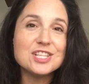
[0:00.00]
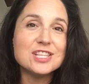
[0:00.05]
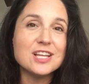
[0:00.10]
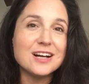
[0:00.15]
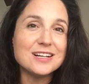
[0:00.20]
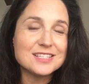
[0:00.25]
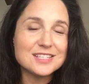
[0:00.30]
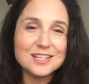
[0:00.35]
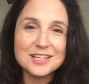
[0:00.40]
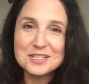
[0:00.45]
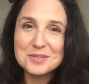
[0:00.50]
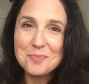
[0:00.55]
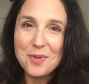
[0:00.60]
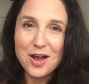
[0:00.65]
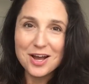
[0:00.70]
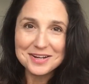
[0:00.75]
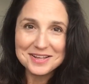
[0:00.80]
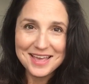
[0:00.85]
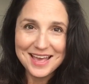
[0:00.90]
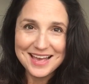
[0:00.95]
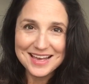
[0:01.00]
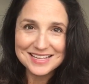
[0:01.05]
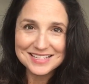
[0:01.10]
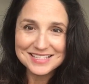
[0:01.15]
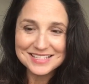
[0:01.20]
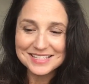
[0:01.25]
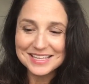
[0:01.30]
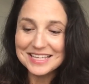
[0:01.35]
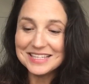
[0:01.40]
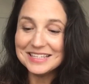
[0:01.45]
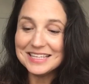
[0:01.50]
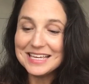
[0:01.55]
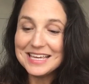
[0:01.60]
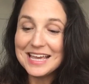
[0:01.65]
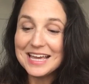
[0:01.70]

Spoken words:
lots and lots of podcasts lately,